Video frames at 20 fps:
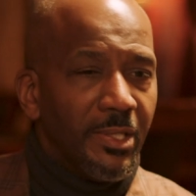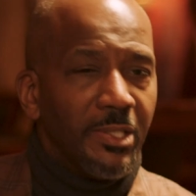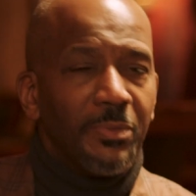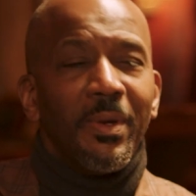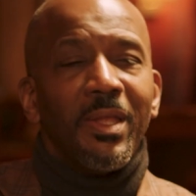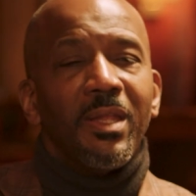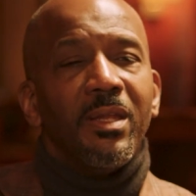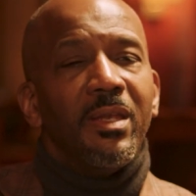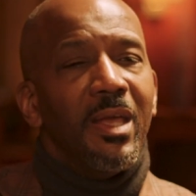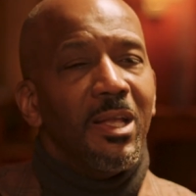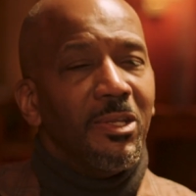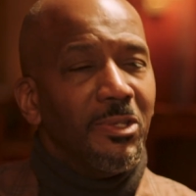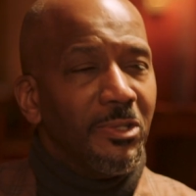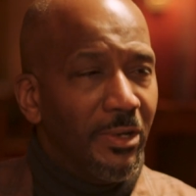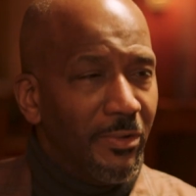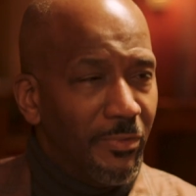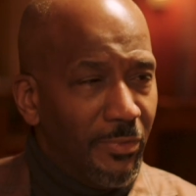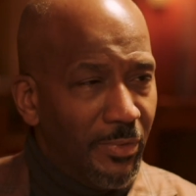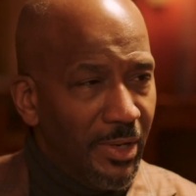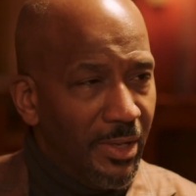Just by the
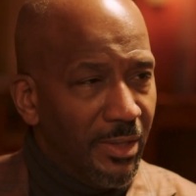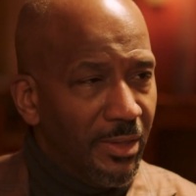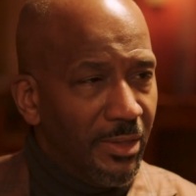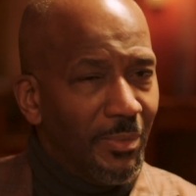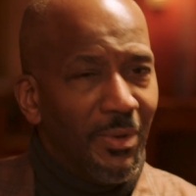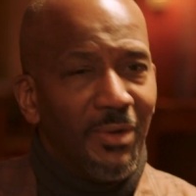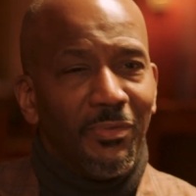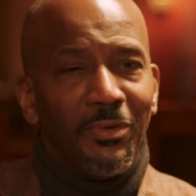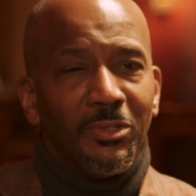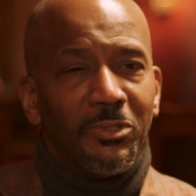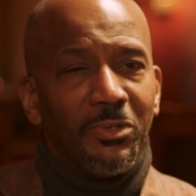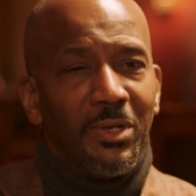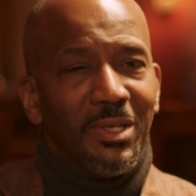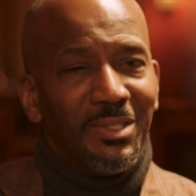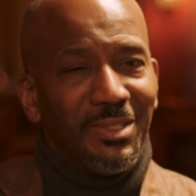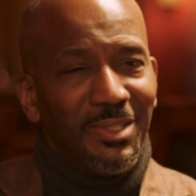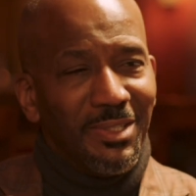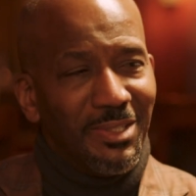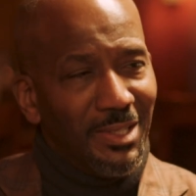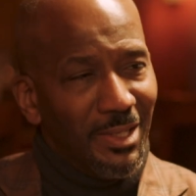nature of what the Buffalo
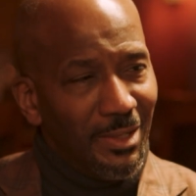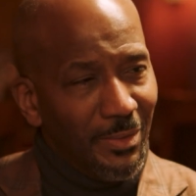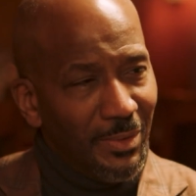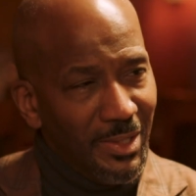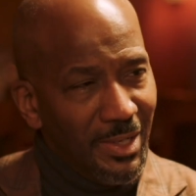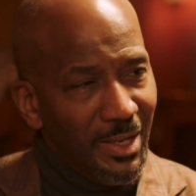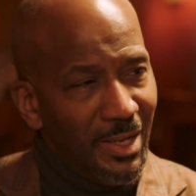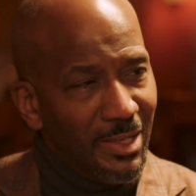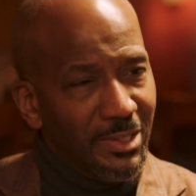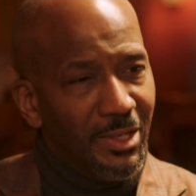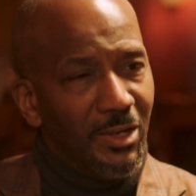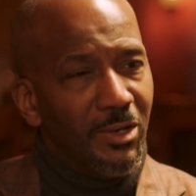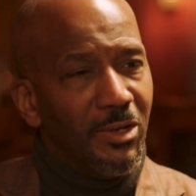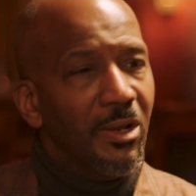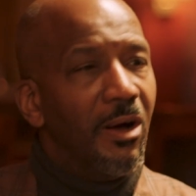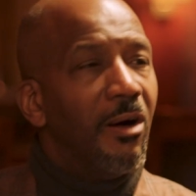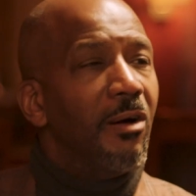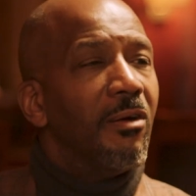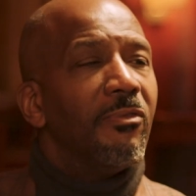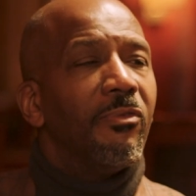Trace Distillery does, they're
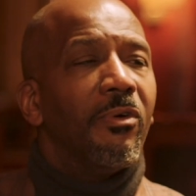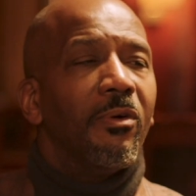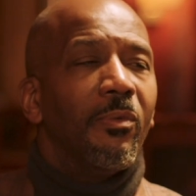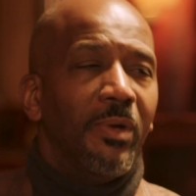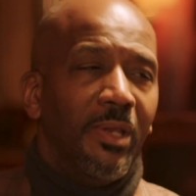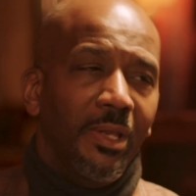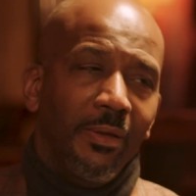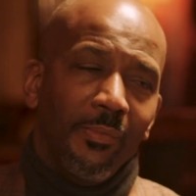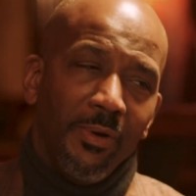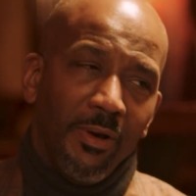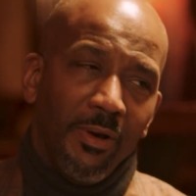known for wheated